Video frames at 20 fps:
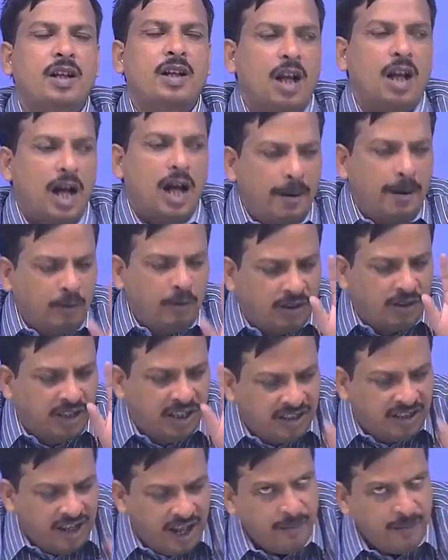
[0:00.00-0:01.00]
I have to
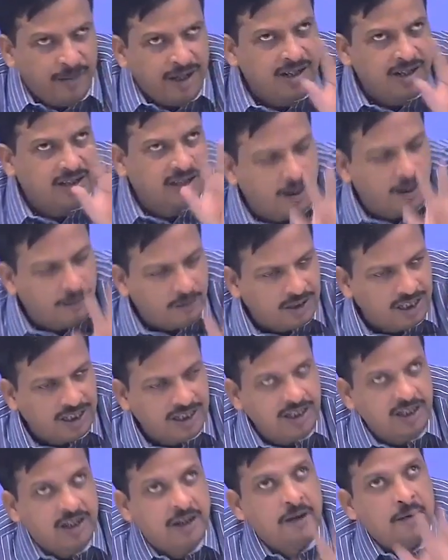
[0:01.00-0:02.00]
determine
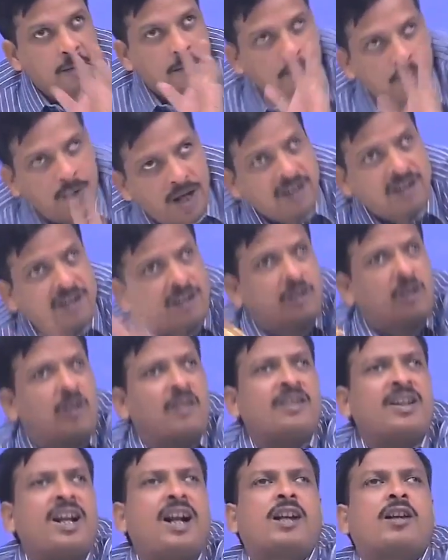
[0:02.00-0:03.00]
something based
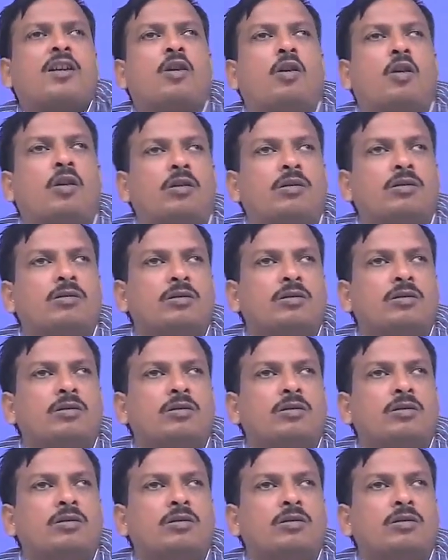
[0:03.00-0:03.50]
on that law.